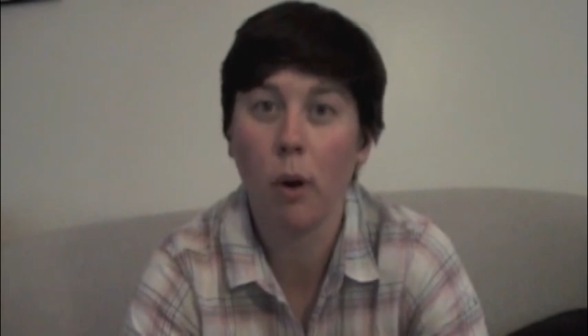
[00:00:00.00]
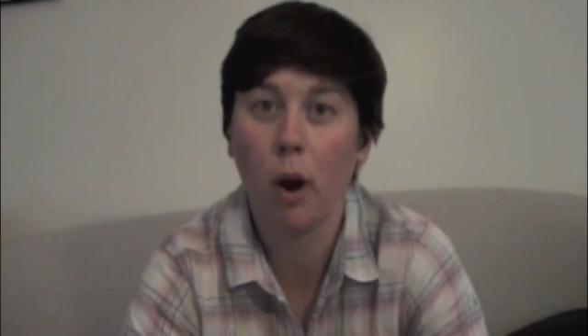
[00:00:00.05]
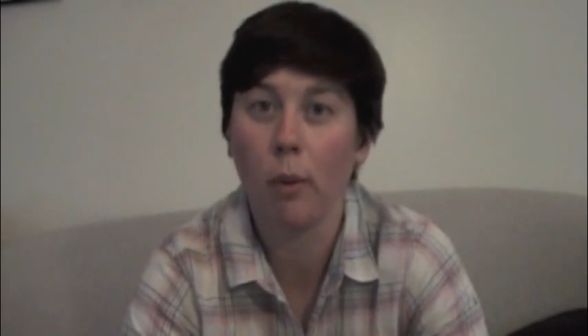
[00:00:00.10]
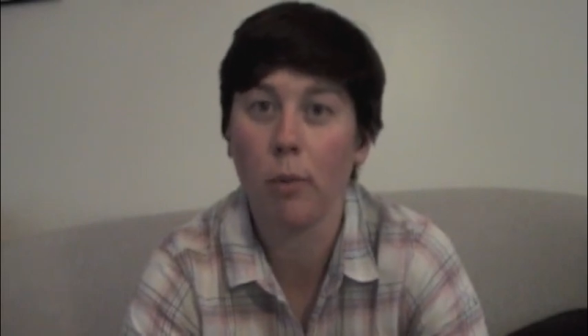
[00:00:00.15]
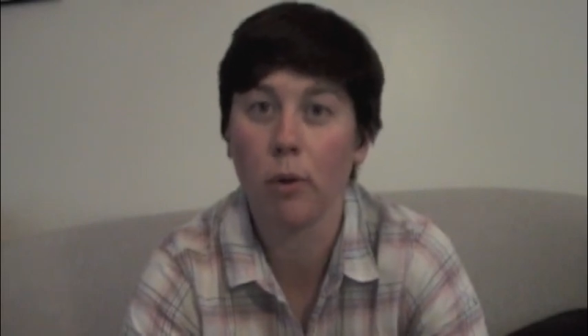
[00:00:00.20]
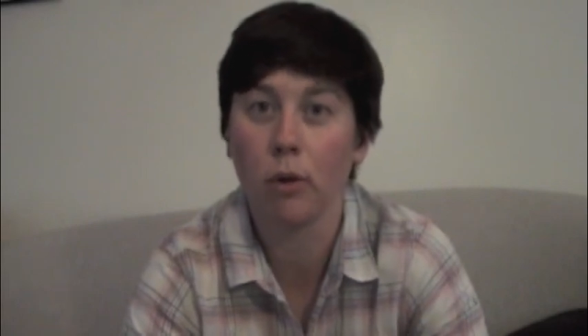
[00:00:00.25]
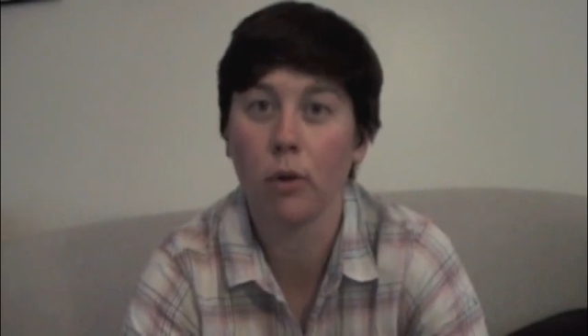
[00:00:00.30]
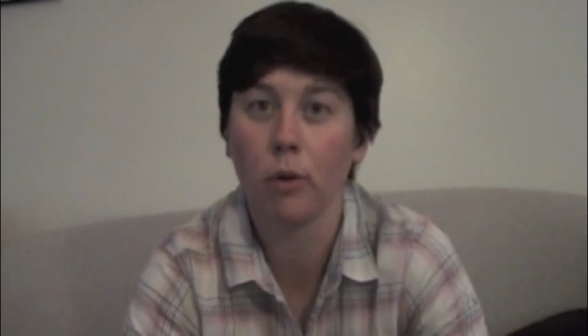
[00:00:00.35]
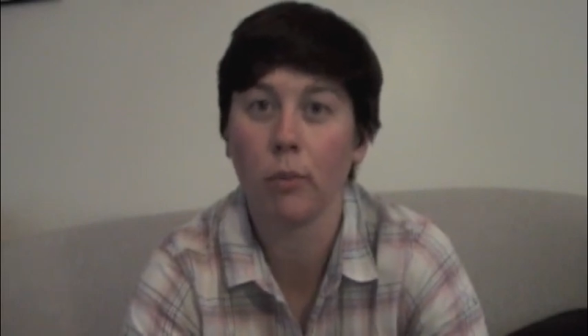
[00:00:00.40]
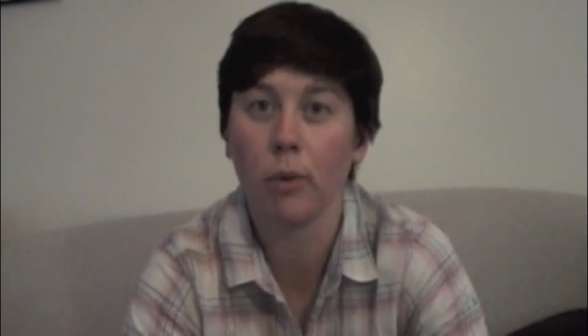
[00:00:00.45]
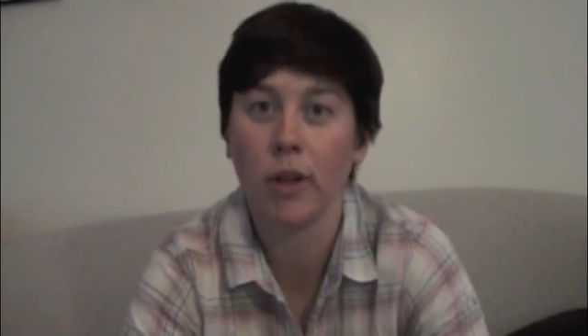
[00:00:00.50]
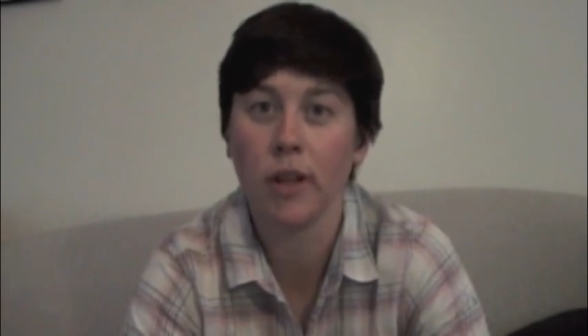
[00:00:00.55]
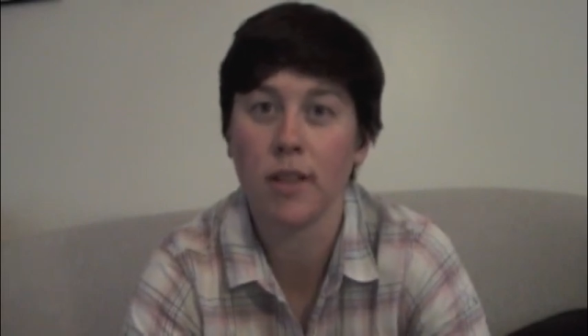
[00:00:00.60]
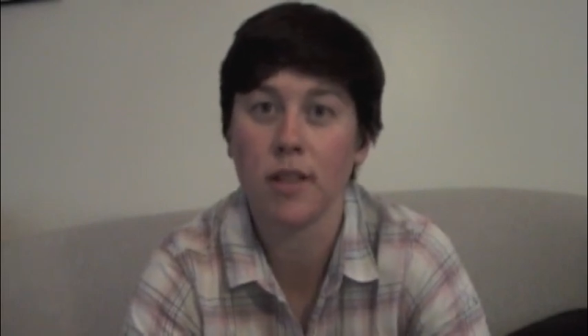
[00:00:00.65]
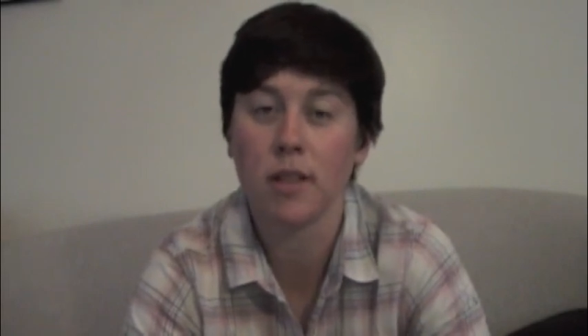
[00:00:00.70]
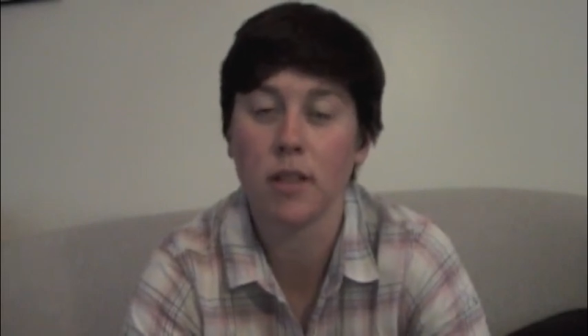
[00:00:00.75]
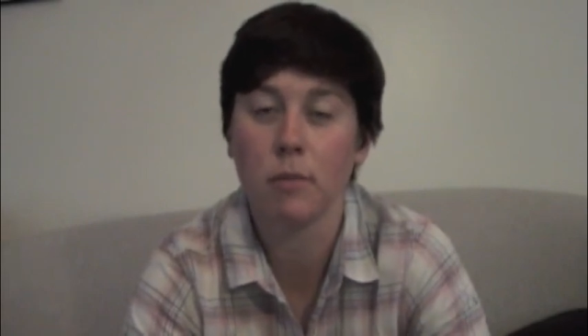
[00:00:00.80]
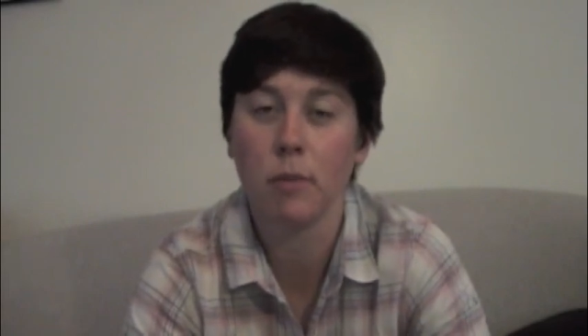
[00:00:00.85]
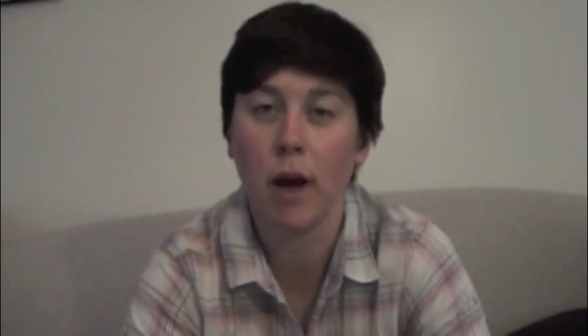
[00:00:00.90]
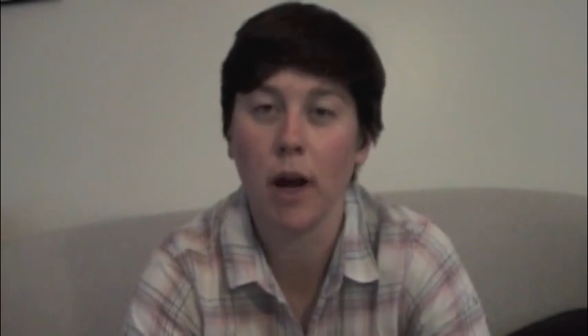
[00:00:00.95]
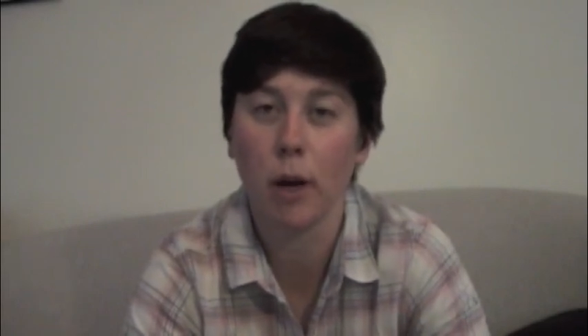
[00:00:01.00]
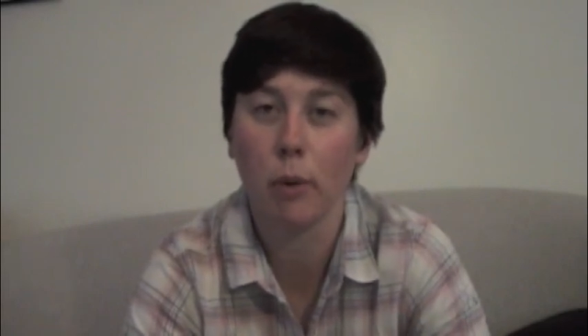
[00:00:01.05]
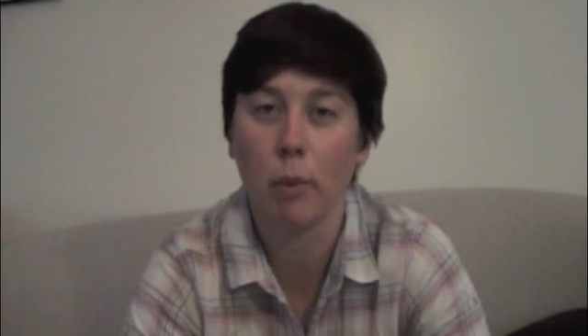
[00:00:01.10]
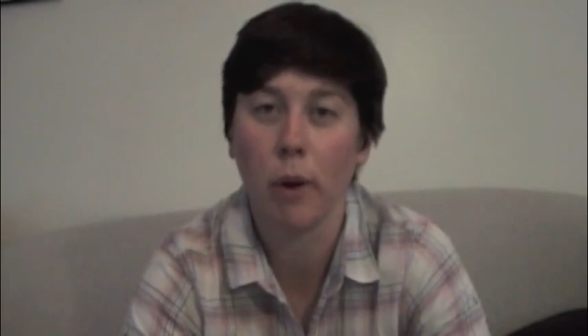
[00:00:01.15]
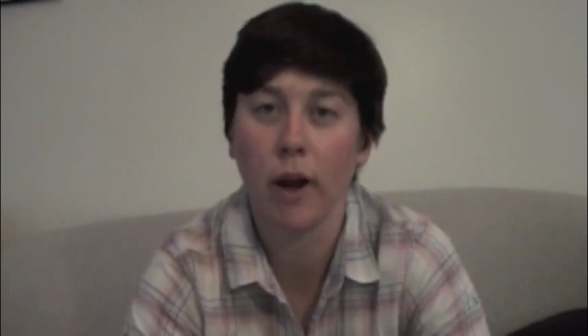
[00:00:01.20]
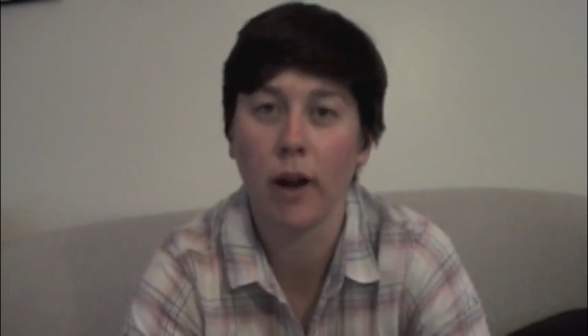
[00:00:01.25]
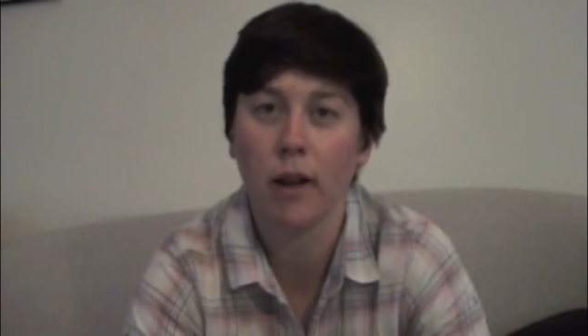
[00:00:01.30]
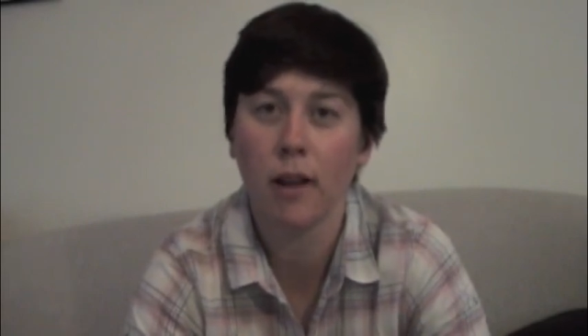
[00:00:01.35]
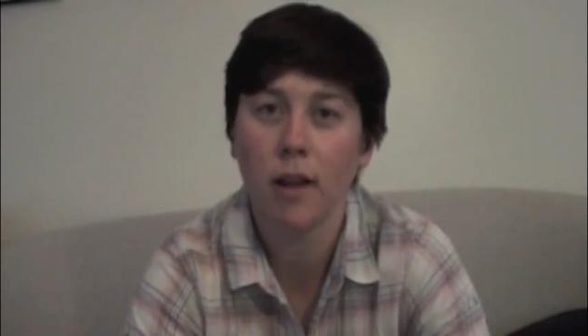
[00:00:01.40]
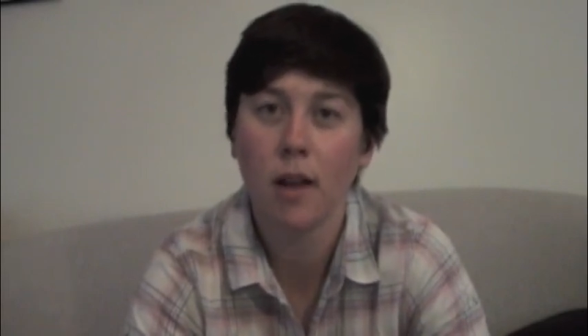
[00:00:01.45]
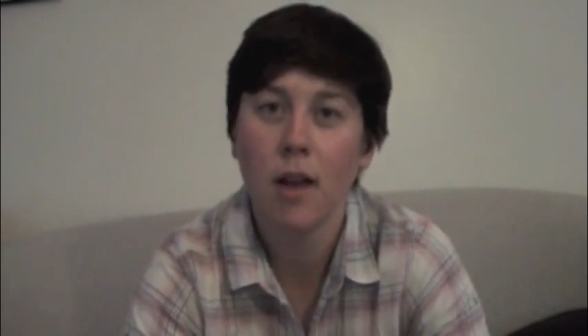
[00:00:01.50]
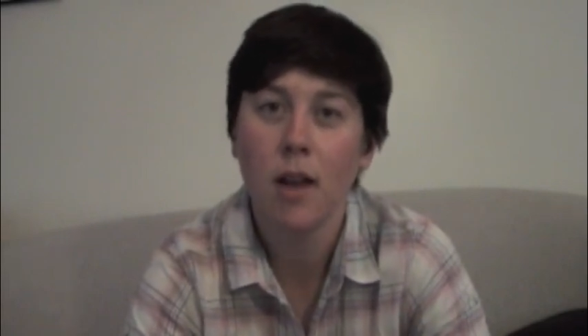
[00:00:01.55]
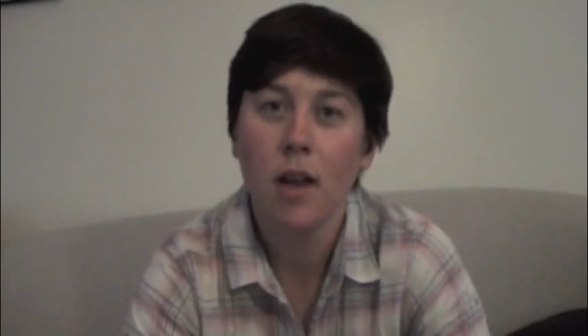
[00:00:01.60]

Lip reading: popular place to backpack.